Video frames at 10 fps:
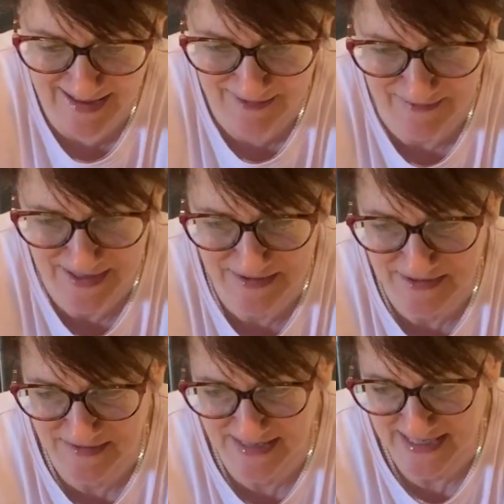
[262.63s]
when you
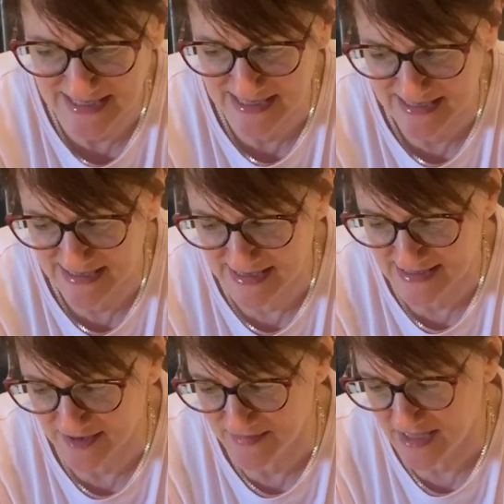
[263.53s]
do this. It's
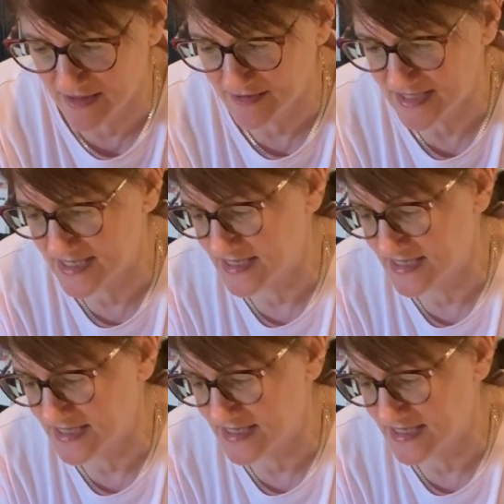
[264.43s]
going to be close to the